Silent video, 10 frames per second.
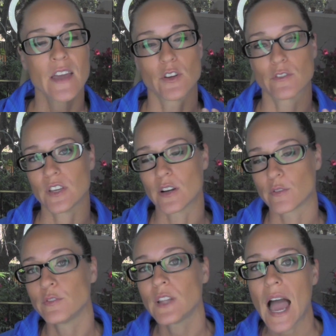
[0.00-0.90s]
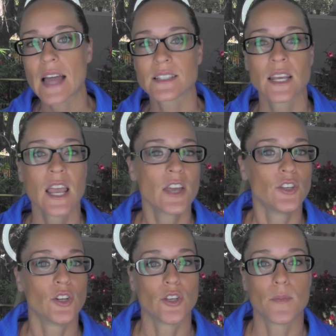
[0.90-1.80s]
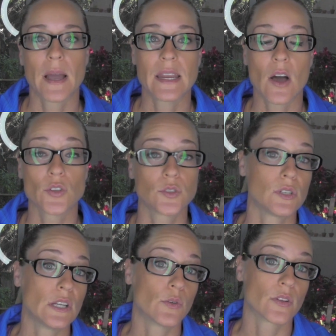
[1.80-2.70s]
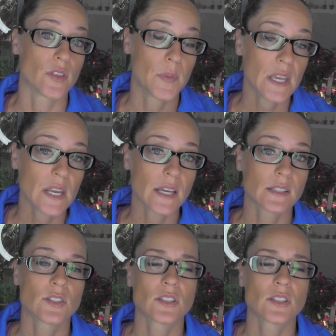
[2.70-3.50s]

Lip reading: Your feet are flat, you might also need orthopedics.